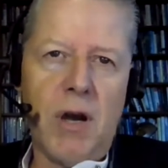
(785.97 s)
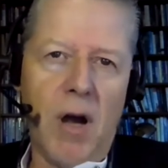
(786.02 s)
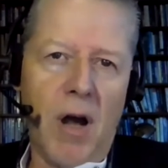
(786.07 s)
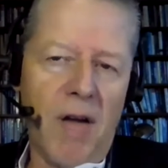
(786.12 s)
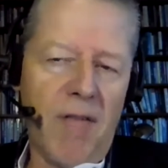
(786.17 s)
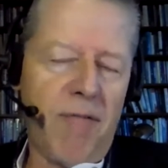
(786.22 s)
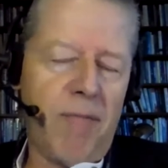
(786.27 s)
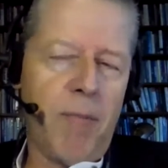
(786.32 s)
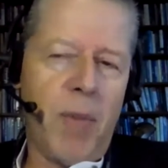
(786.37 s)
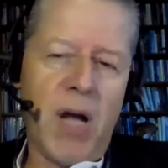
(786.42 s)

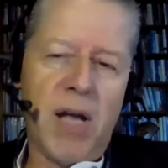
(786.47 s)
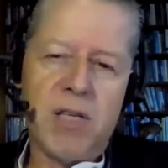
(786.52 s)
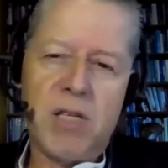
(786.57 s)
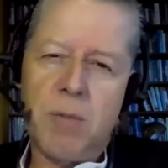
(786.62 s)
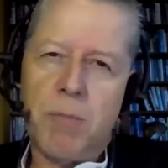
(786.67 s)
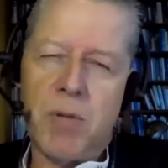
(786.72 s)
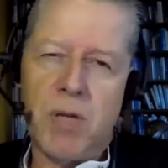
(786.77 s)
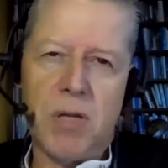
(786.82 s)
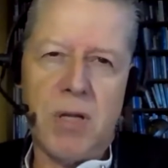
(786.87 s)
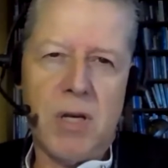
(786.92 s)
off
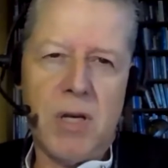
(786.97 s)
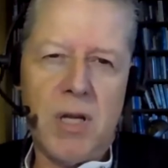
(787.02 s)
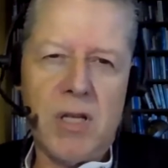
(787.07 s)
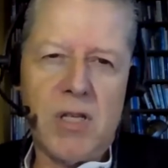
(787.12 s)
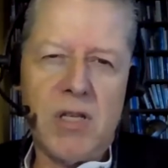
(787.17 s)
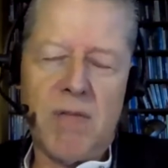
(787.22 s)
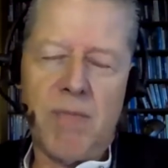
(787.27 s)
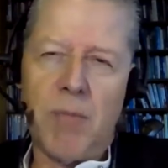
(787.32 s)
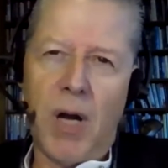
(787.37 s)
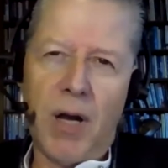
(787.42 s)

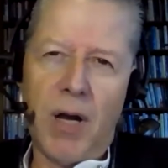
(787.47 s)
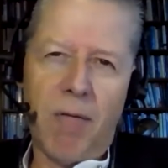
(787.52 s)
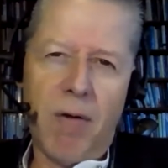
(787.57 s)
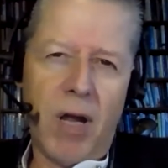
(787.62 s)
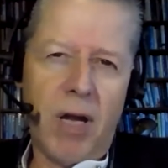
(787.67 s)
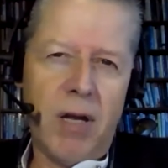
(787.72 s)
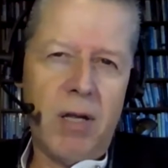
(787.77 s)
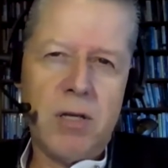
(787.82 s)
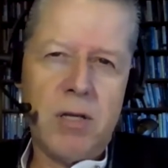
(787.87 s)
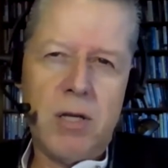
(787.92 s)
possibilities of
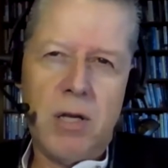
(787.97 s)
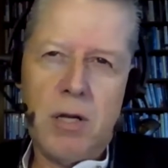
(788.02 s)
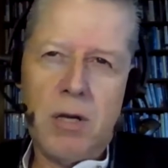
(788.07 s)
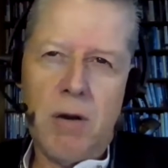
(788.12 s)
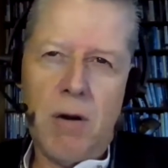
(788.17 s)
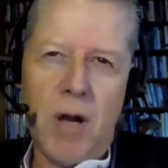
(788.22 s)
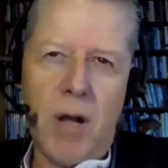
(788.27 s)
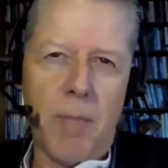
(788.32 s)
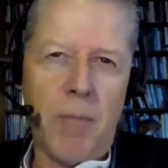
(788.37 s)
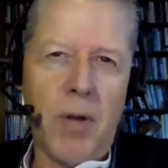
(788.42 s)
migrating to
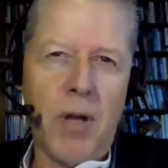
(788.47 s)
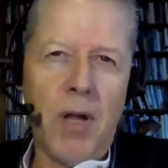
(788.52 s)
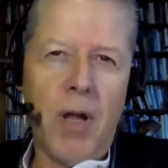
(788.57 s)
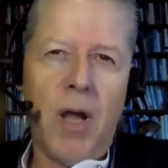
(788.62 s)
Europe.